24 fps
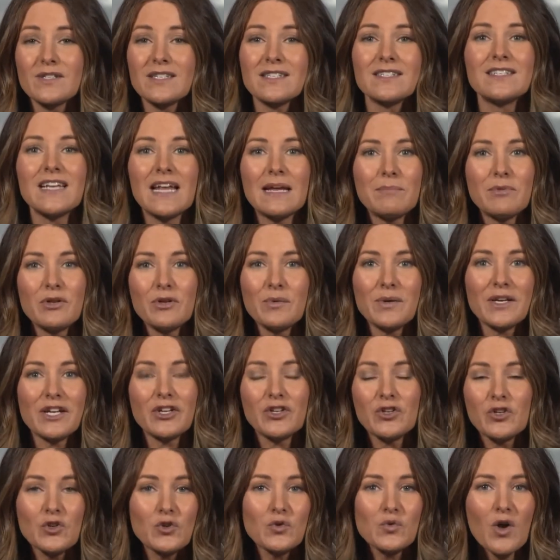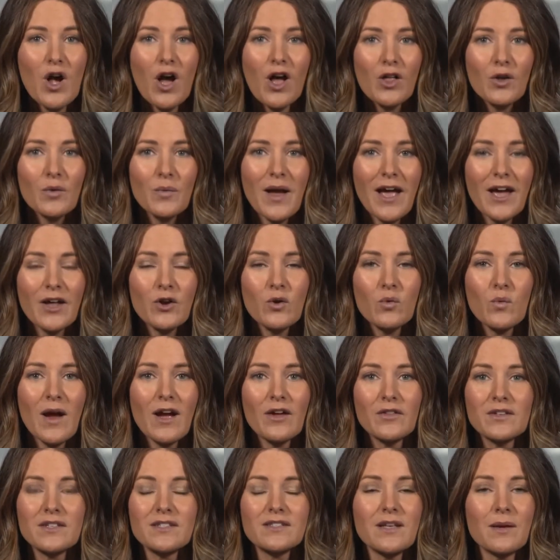is debuting a new Colorado
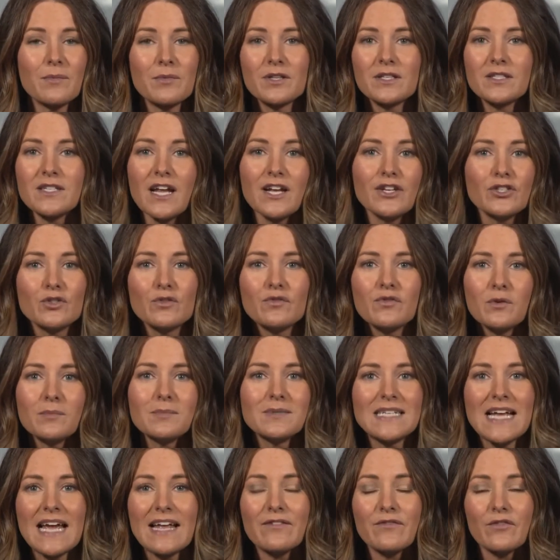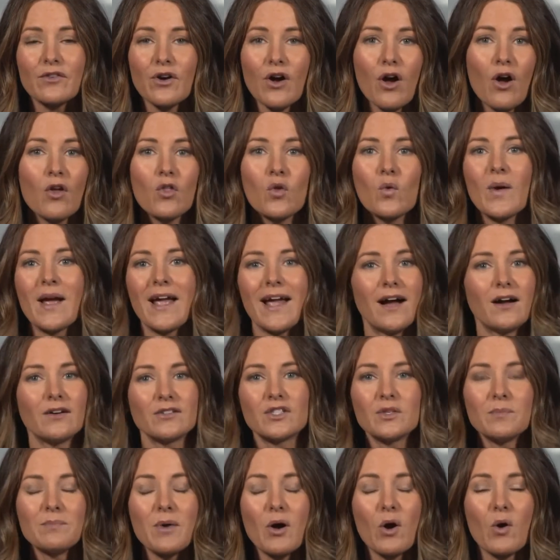route this summer that takes you from Denver all the way out
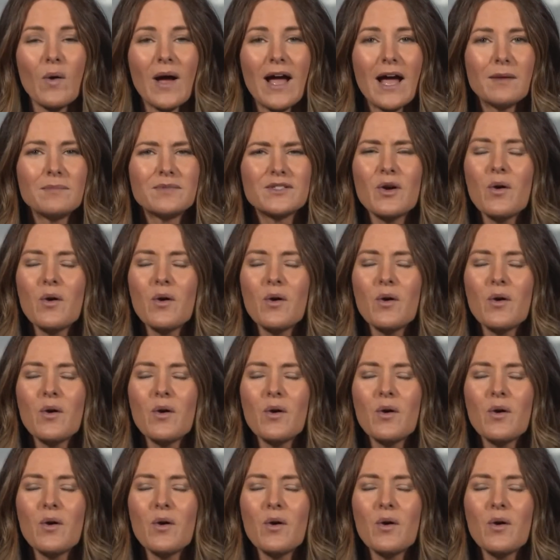to Moab.